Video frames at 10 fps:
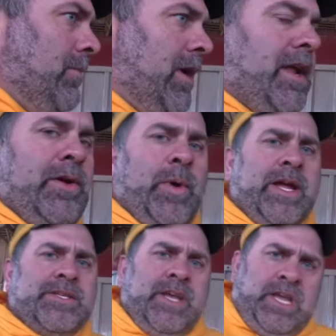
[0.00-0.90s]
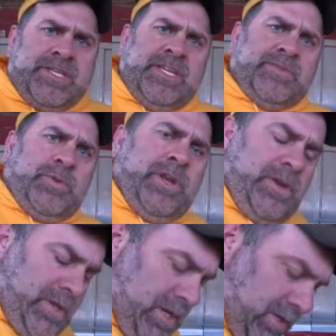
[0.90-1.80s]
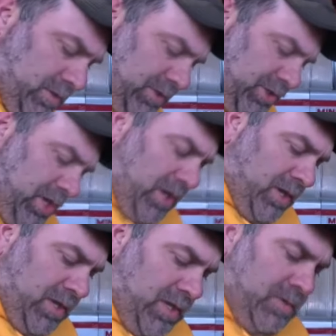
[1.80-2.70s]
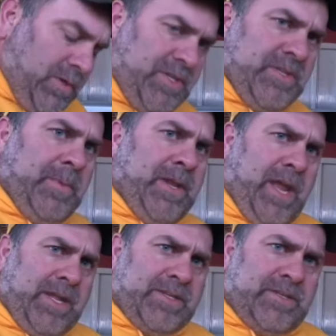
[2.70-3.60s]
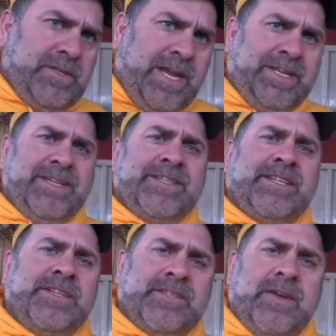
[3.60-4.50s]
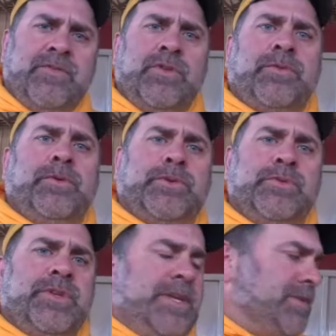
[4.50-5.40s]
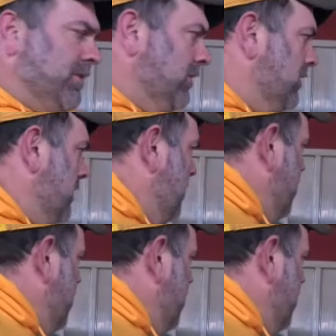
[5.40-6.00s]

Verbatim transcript: But anyways, since we're near the the Shark, which is my dad's 1967 U302 diesel,